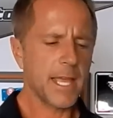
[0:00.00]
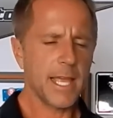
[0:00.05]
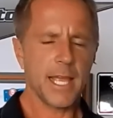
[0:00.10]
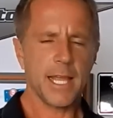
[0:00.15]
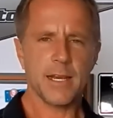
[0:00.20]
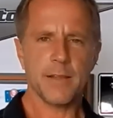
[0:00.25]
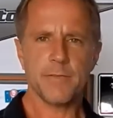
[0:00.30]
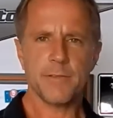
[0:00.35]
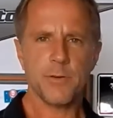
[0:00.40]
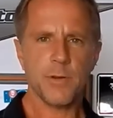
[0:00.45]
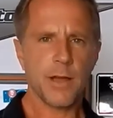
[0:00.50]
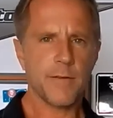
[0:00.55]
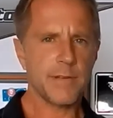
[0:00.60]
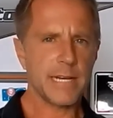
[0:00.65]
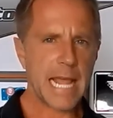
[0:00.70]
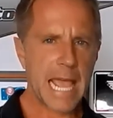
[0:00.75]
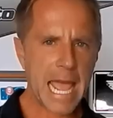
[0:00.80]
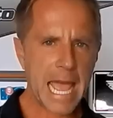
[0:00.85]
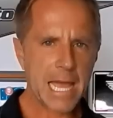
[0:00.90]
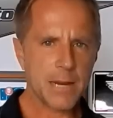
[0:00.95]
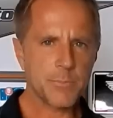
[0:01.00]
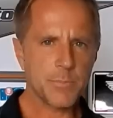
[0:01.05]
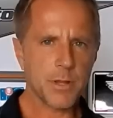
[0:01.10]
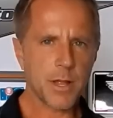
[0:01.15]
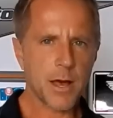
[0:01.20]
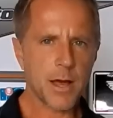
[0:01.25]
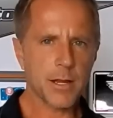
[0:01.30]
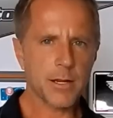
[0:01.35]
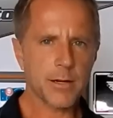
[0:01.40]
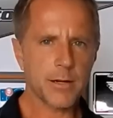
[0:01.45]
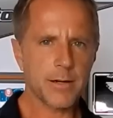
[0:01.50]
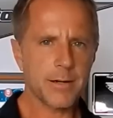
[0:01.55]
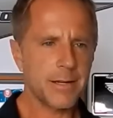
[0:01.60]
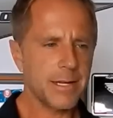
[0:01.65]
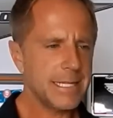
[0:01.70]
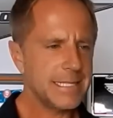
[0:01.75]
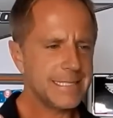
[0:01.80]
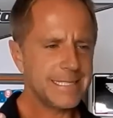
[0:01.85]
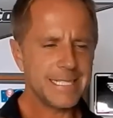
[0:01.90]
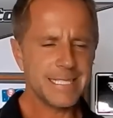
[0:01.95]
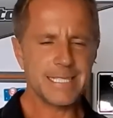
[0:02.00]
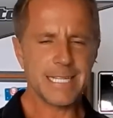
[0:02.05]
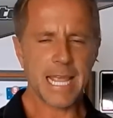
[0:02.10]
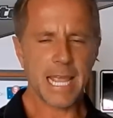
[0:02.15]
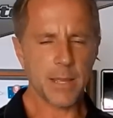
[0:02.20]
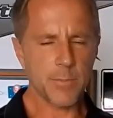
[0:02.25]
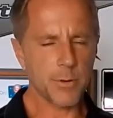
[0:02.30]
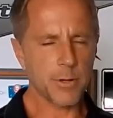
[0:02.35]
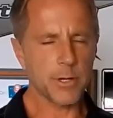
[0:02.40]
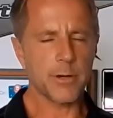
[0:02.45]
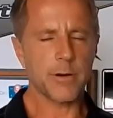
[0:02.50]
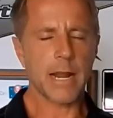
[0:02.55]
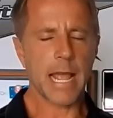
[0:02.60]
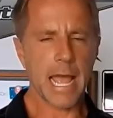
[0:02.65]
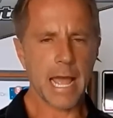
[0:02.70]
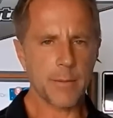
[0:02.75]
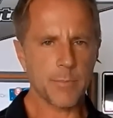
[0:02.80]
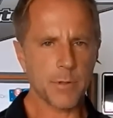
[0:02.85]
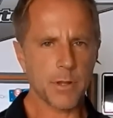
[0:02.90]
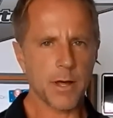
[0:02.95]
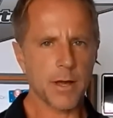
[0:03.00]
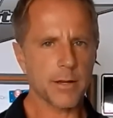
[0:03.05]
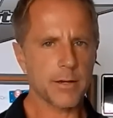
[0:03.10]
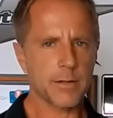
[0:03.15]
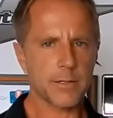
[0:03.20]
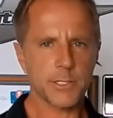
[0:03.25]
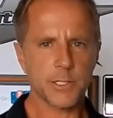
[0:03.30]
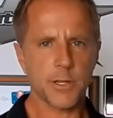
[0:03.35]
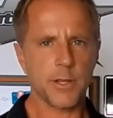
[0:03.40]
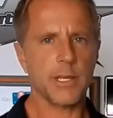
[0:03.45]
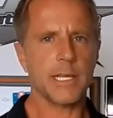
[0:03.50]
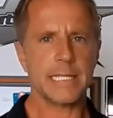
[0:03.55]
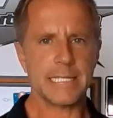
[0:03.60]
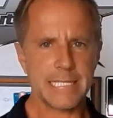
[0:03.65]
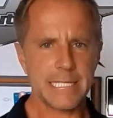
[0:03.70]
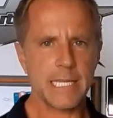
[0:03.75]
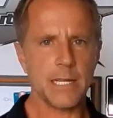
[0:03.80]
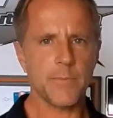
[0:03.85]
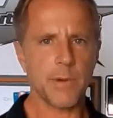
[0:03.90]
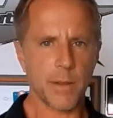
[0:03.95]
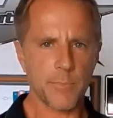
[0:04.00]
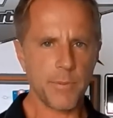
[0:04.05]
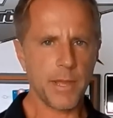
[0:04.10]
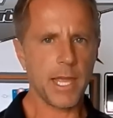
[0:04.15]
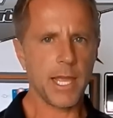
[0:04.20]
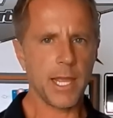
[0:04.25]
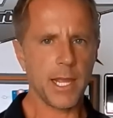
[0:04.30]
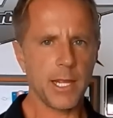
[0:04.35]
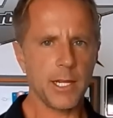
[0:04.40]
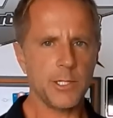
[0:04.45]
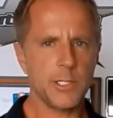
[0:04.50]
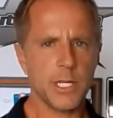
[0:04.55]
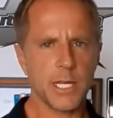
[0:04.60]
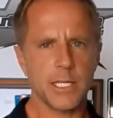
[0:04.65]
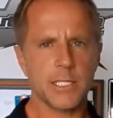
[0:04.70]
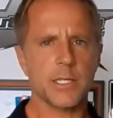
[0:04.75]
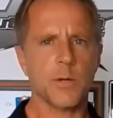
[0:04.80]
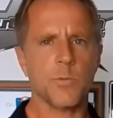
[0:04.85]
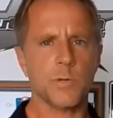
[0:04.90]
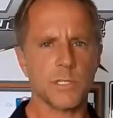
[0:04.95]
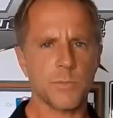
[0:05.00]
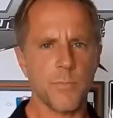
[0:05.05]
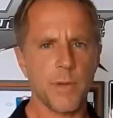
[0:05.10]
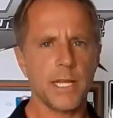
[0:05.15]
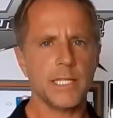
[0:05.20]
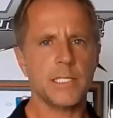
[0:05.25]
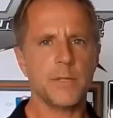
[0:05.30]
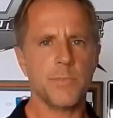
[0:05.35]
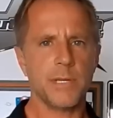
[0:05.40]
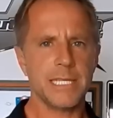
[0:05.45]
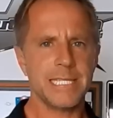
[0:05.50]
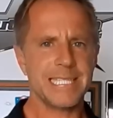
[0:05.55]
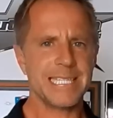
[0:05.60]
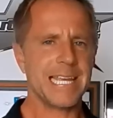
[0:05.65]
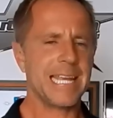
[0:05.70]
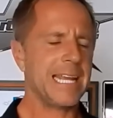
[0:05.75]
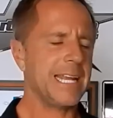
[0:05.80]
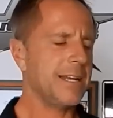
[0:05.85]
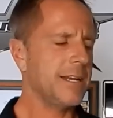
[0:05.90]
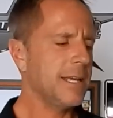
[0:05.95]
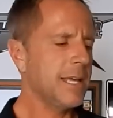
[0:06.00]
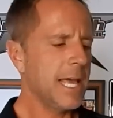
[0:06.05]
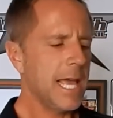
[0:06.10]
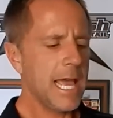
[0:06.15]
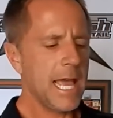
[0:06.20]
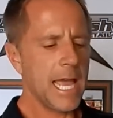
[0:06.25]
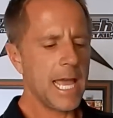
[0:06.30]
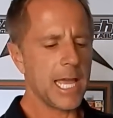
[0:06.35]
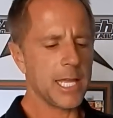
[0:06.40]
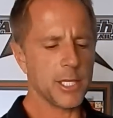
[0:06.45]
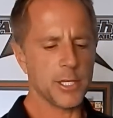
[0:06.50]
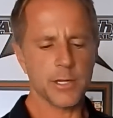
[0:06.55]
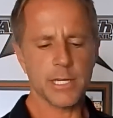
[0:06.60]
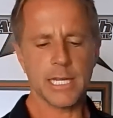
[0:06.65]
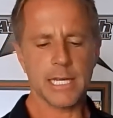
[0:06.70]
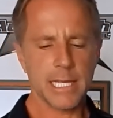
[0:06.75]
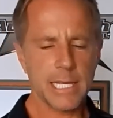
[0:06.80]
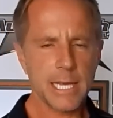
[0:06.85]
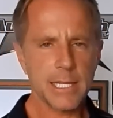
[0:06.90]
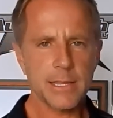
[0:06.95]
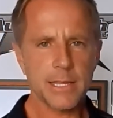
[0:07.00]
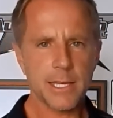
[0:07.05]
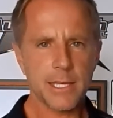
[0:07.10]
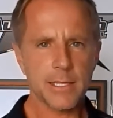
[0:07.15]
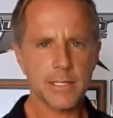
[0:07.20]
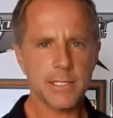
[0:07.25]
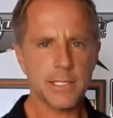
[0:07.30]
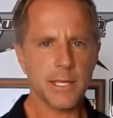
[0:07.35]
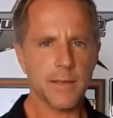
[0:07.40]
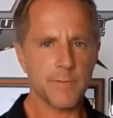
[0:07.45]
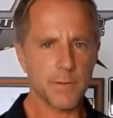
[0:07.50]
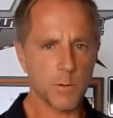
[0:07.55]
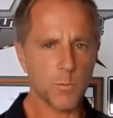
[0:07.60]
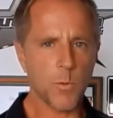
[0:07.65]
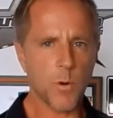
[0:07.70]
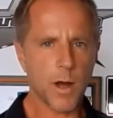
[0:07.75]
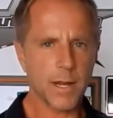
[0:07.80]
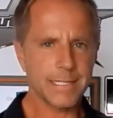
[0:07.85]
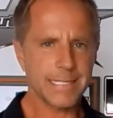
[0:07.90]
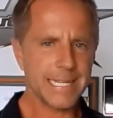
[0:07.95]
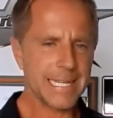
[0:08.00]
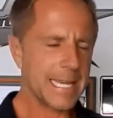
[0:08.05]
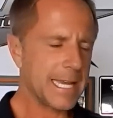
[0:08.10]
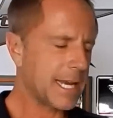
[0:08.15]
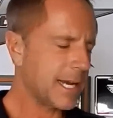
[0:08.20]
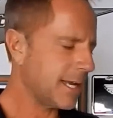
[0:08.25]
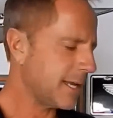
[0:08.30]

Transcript: And if you have an ad blocker, disable your ad blocker so you can see my page as it was meant to be seen. And you can get this if you want to get